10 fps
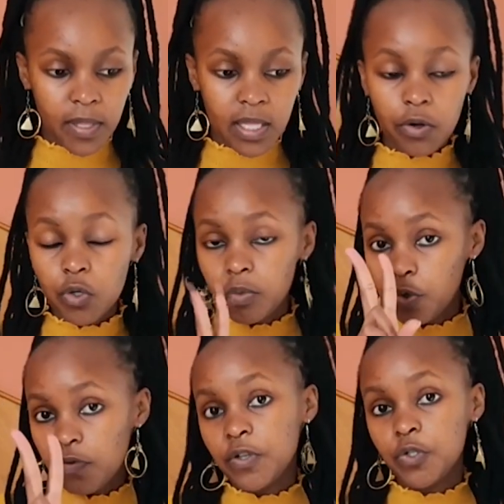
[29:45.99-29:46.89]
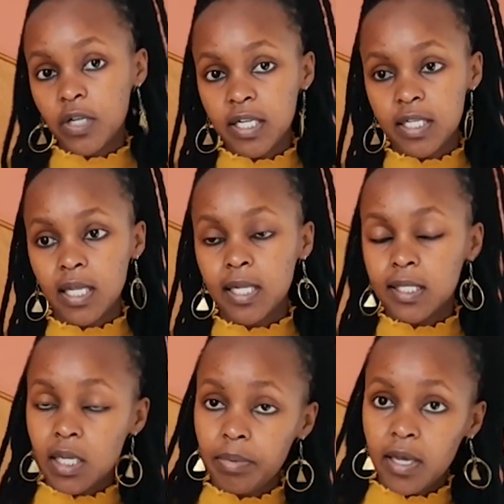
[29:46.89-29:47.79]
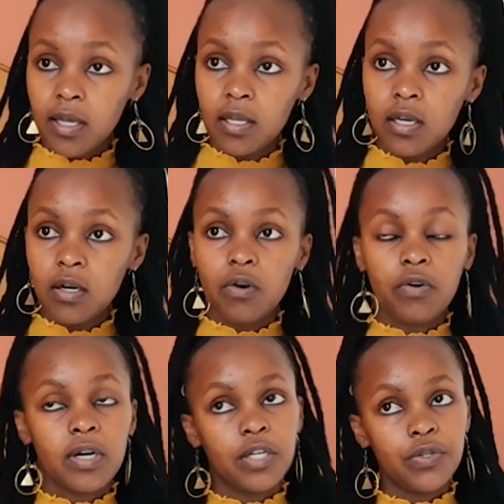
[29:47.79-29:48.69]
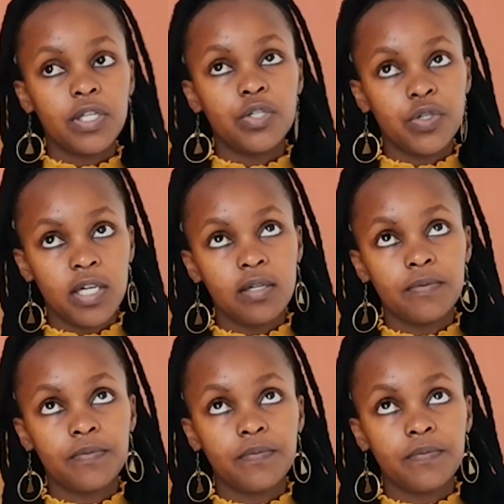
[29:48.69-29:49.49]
There are going to be two eventualities. I'll sleep here, or I'll use the train.